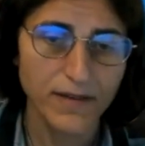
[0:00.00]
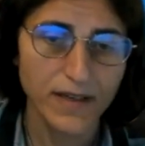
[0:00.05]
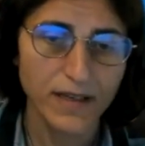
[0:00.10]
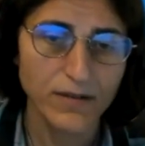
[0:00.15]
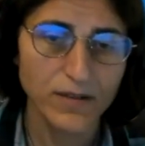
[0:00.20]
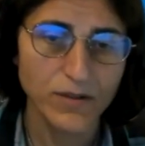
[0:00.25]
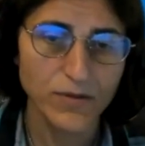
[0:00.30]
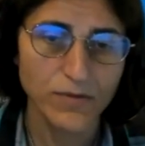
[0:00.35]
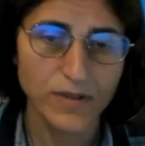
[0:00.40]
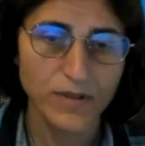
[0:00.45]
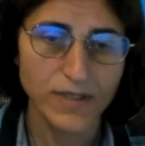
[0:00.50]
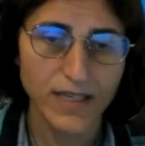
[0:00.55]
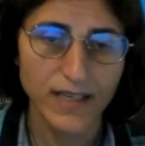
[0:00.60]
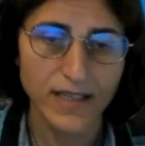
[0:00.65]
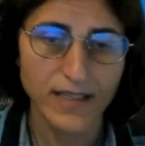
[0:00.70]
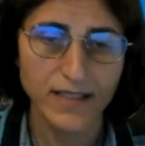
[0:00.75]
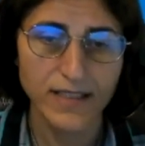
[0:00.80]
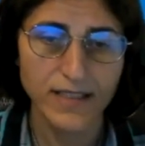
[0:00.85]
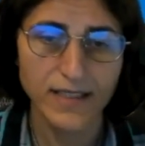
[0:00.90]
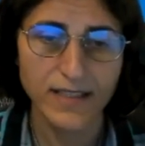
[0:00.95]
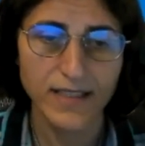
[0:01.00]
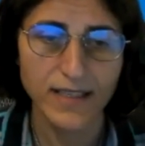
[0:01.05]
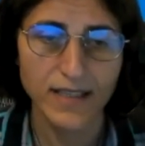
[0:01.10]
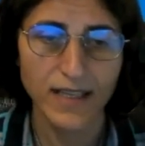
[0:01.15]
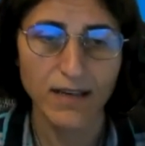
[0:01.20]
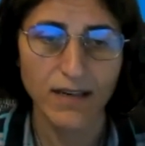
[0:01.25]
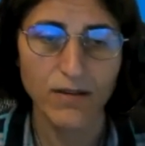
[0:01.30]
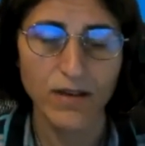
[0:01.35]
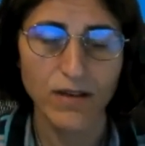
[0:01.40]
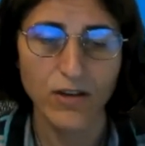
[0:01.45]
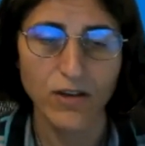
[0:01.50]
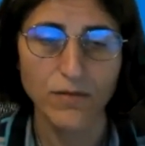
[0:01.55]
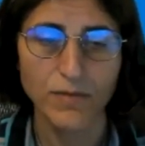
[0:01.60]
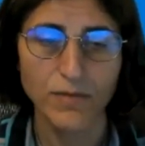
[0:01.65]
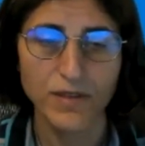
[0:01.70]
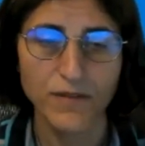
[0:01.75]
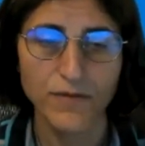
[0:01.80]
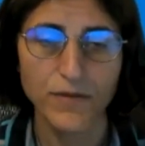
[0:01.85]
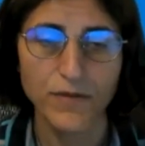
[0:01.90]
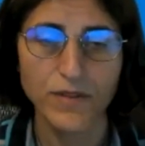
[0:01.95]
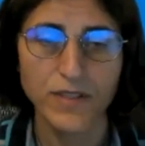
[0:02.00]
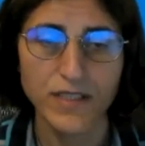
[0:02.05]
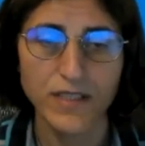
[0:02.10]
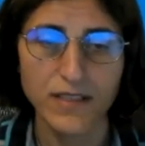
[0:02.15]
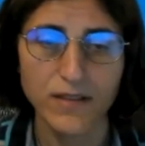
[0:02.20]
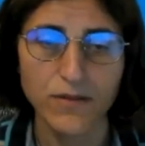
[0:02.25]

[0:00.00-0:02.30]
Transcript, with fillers: our societies and our common future,